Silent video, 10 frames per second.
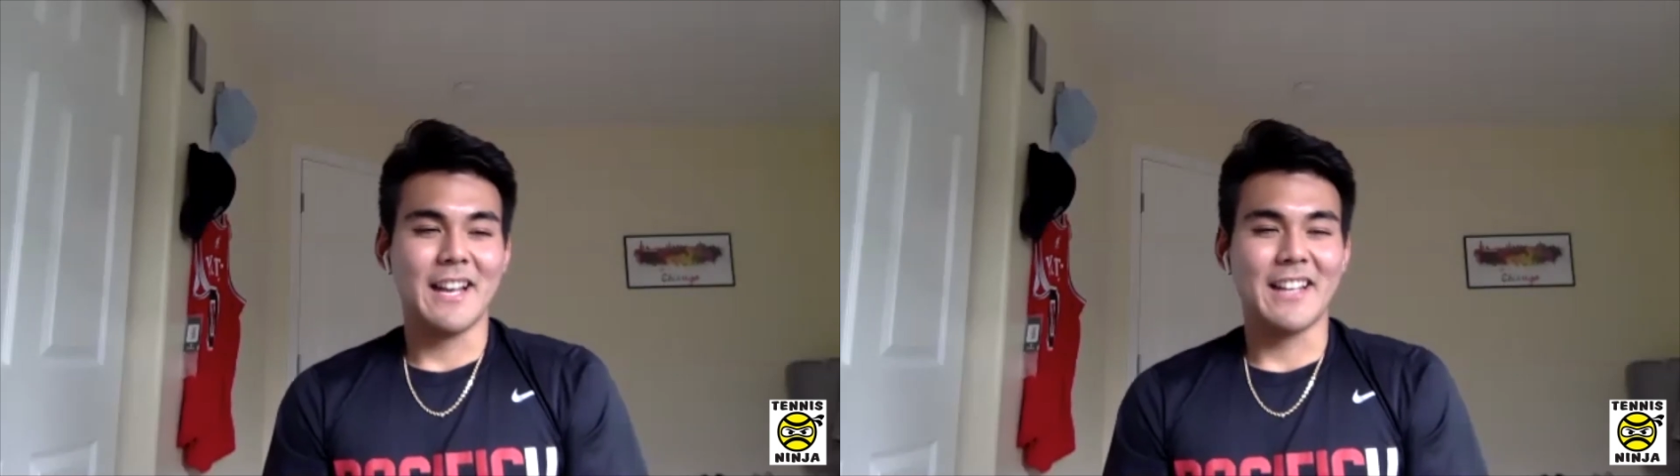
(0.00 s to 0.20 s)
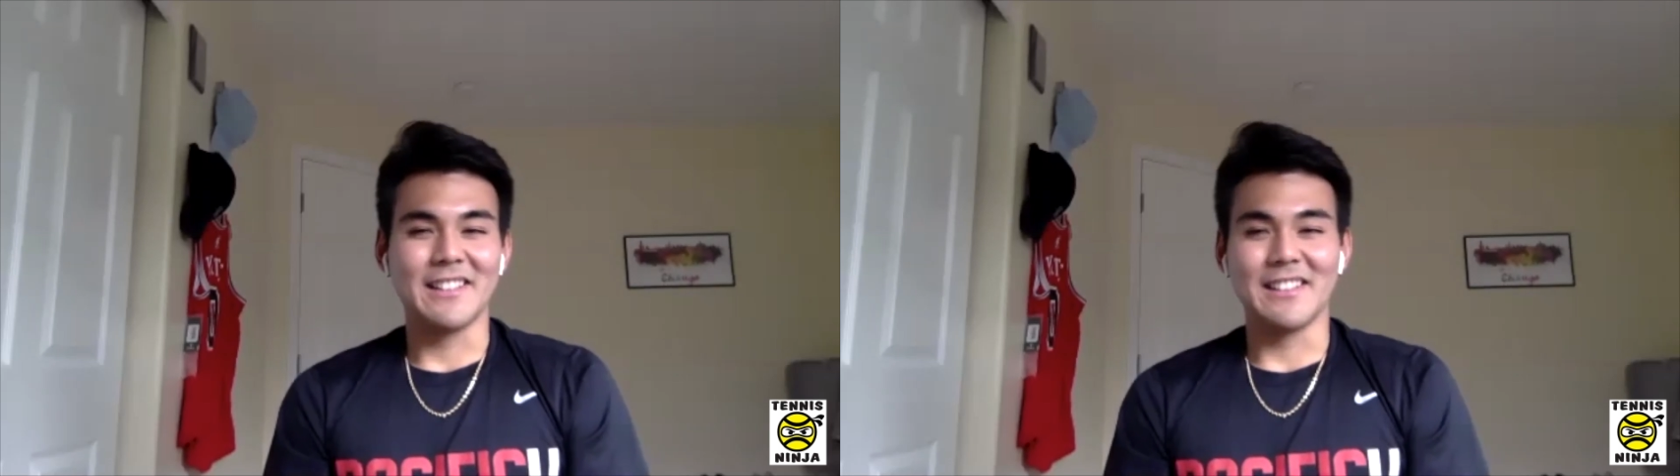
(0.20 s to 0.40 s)

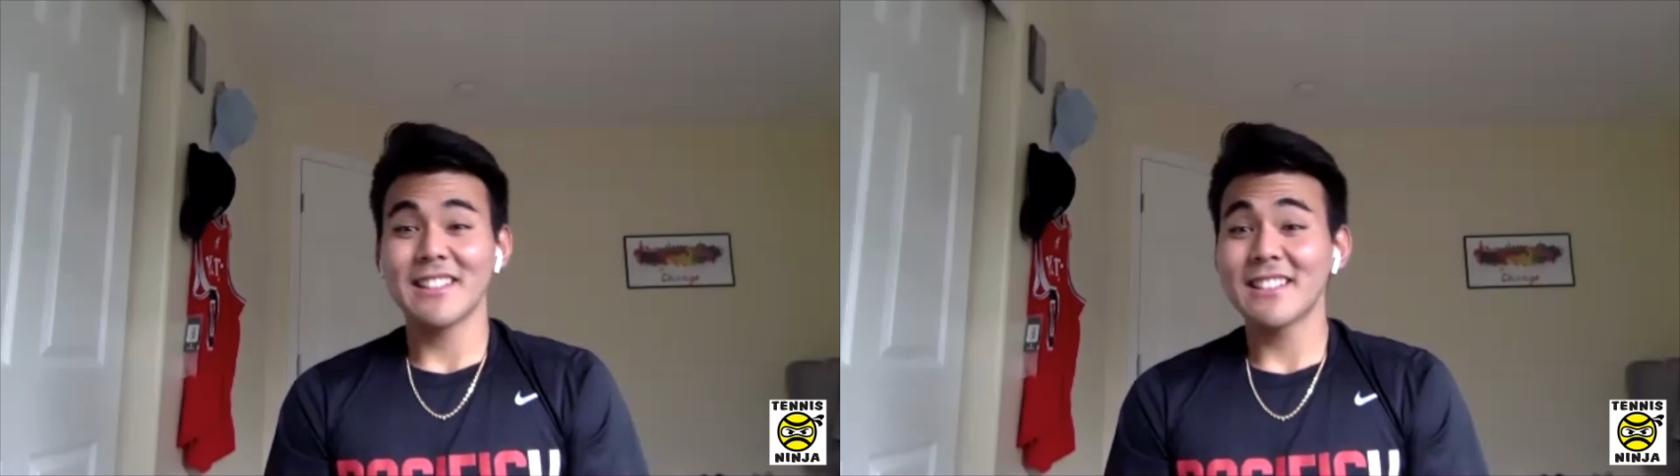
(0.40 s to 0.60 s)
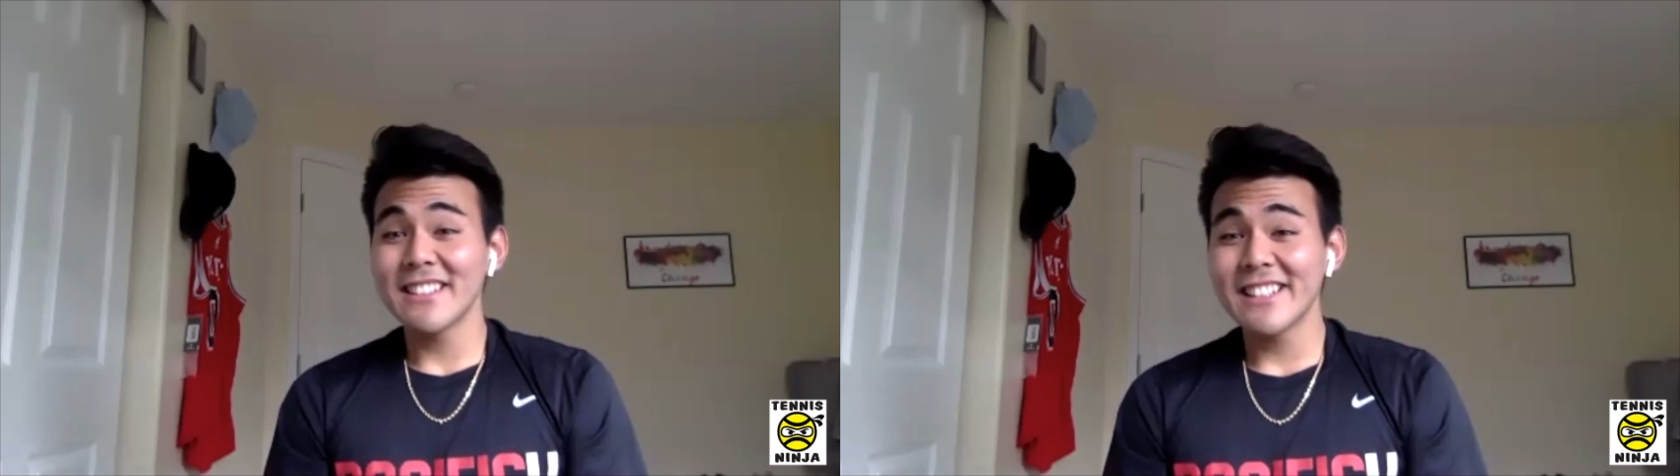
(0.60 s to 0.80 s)

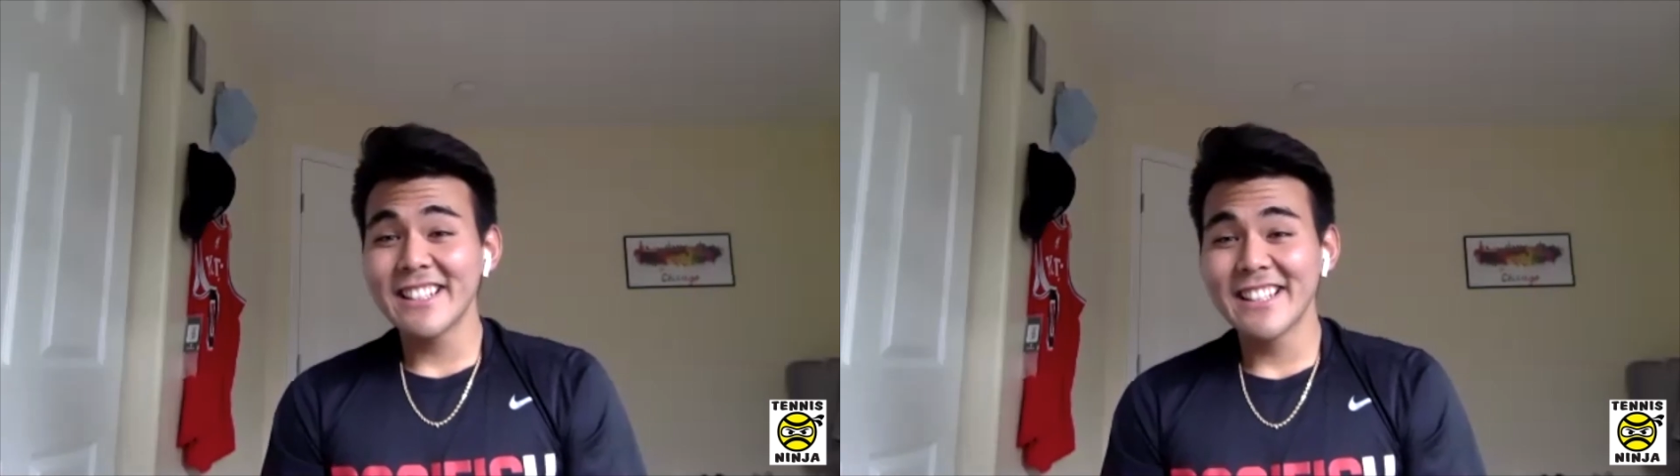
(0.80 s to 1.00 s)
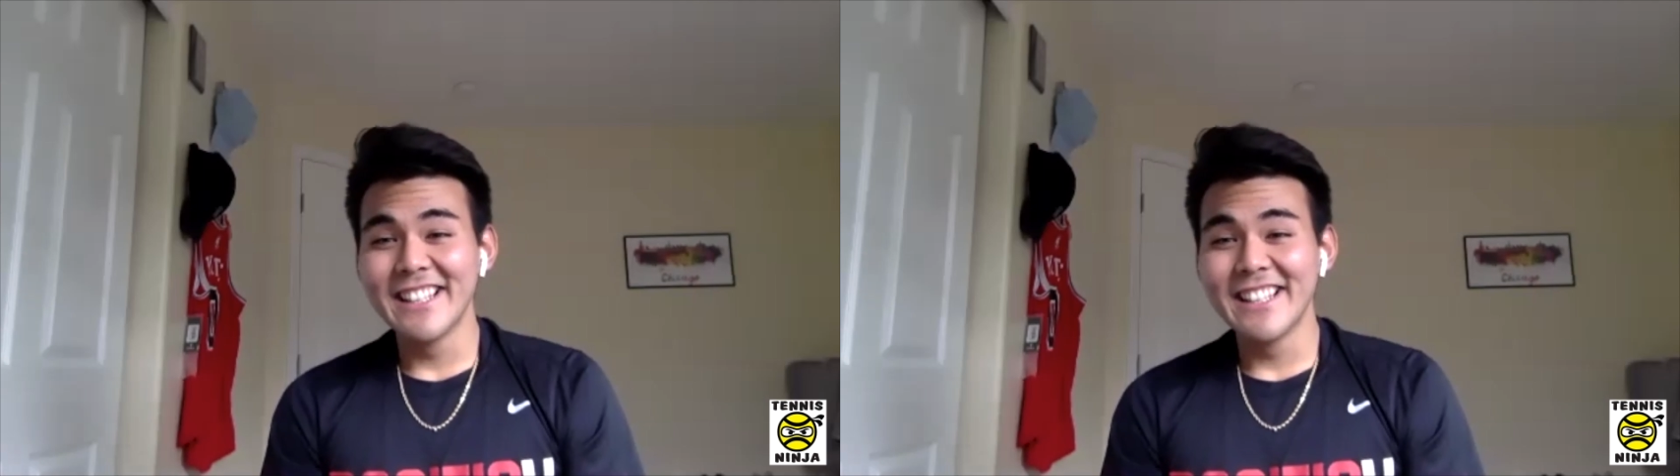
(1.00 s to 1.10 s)
analytically.